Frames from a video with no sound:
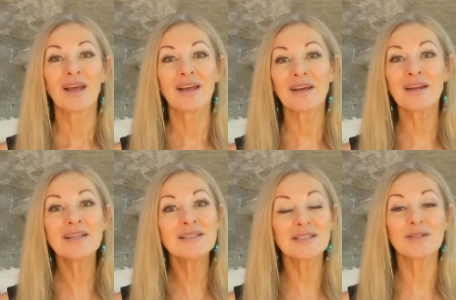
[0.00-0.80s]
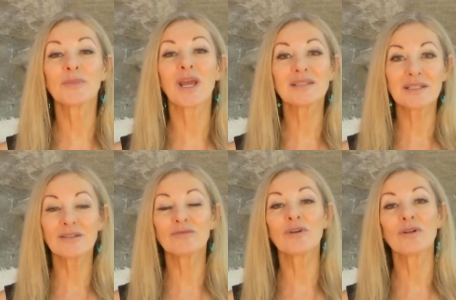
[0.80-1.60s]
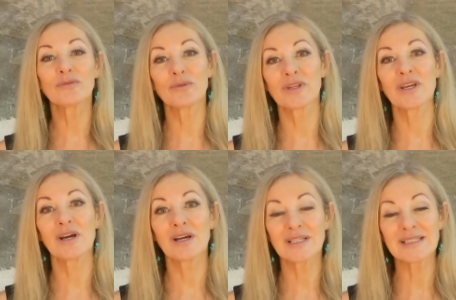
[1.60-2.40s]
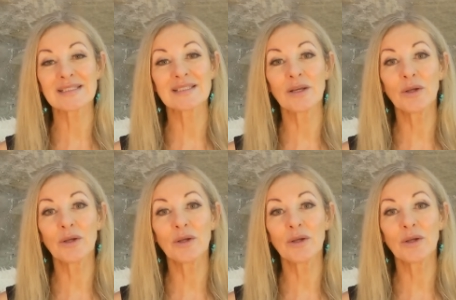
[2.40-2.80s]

And I ended up getting involved with guys